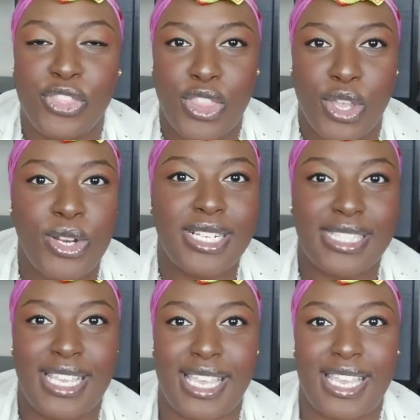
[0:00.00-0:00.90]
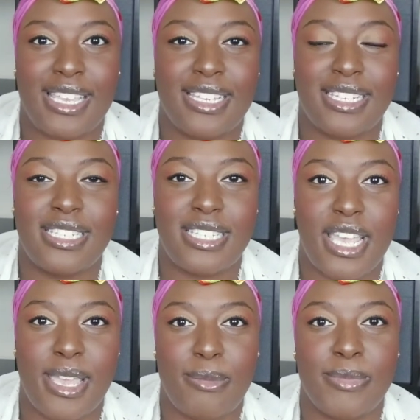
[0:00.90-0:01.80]
13
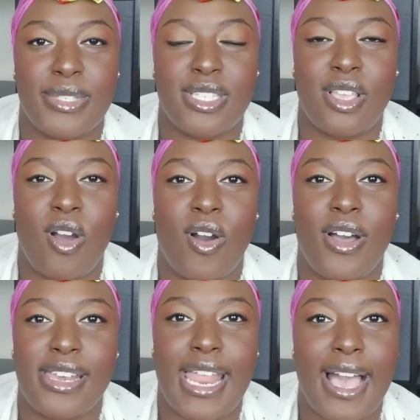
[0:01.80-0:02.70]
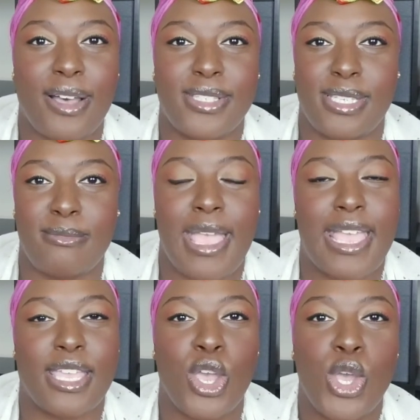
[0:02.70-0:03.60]
tips on how to
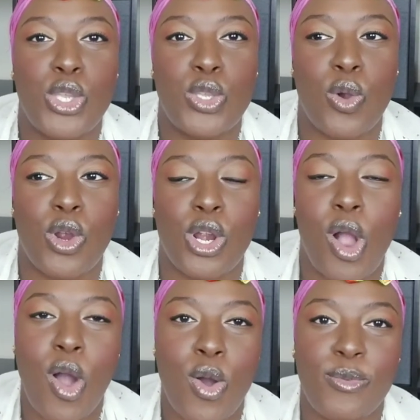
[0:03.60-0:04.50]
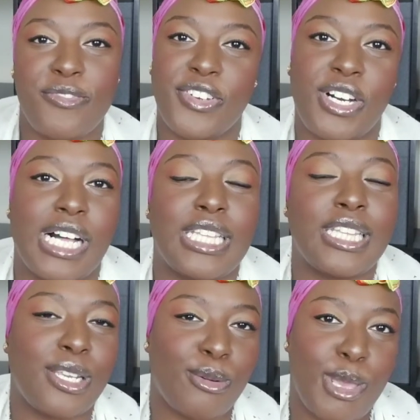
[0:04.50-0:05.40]
make your home feel a
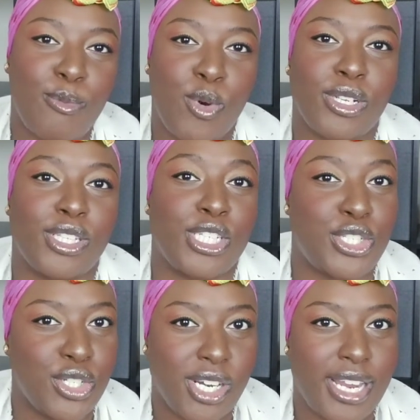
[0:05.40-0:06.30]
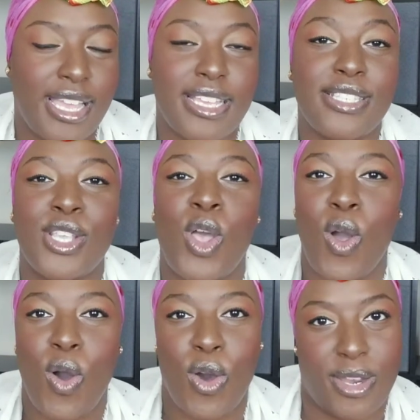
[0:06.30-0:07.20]
little bit more luxurious
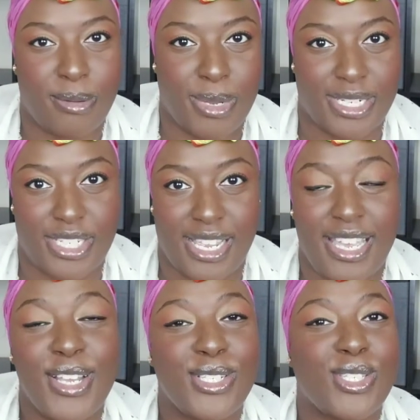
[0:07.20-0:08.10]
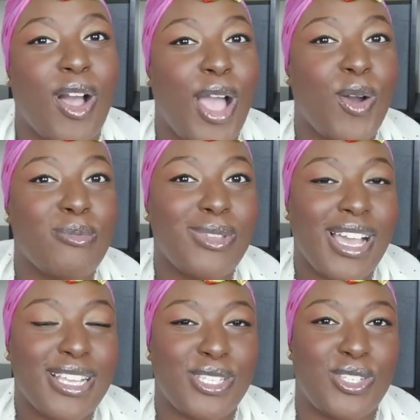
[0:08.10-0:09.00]
on a budget. So I hope you
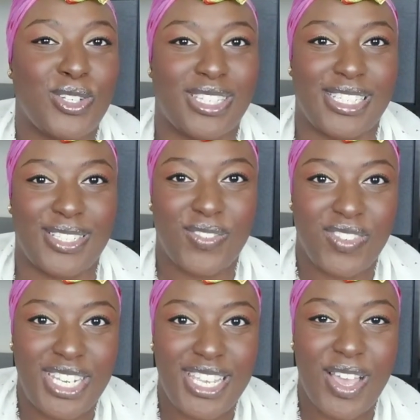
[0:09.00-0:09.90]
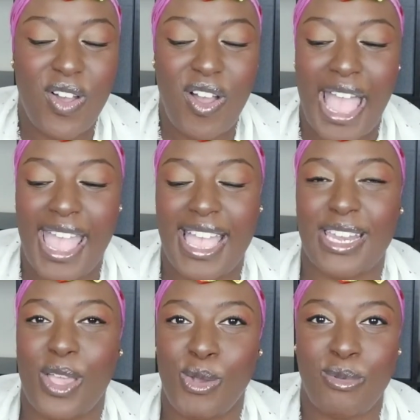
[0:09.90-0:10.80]
guys enjoyed this video, and
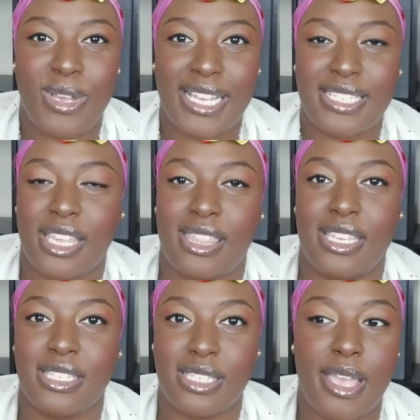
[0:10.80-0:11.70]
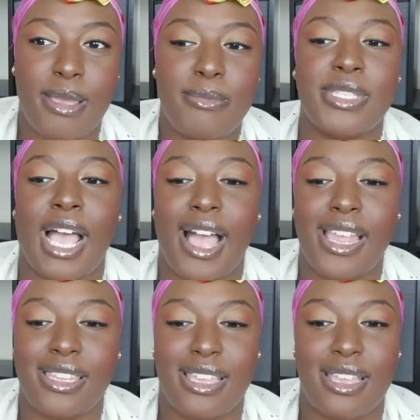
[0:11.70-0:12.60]
I hope you guys like these tips. I
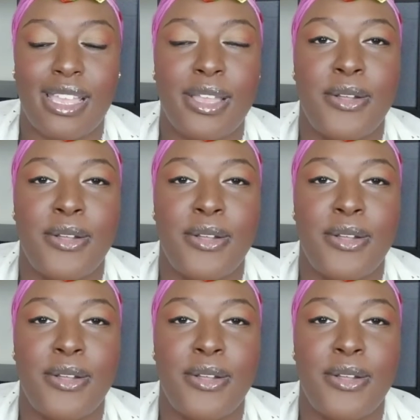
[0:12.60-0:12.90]
think